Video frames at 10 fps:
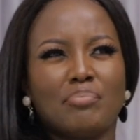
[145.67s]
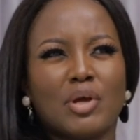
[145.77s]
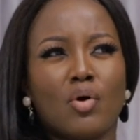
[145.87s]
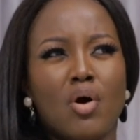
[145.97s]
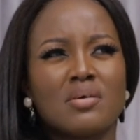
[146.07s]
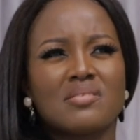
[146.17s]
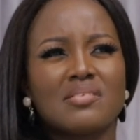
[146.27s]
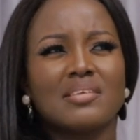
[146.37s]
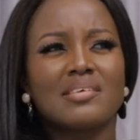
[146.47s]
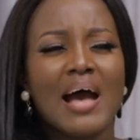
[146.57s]

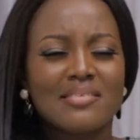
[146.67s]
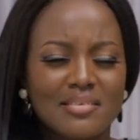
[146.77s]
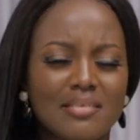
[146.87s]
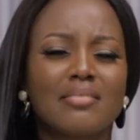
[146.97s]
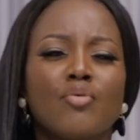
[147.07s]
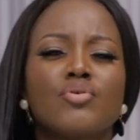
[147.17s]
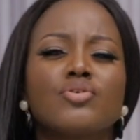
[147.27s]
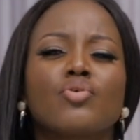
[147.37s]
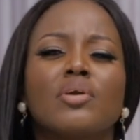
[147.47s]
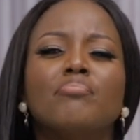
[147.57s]
Because it asked the
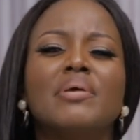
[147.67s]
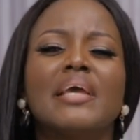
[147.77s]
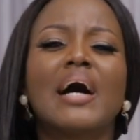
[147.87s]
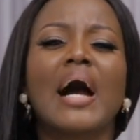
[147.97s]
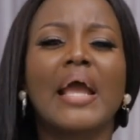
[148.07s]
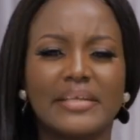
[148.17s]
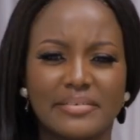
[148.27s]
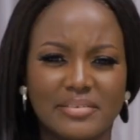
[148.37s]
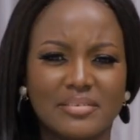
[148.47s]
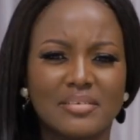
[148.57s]
reason
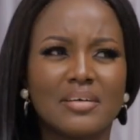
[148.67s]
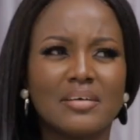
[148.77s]
behind.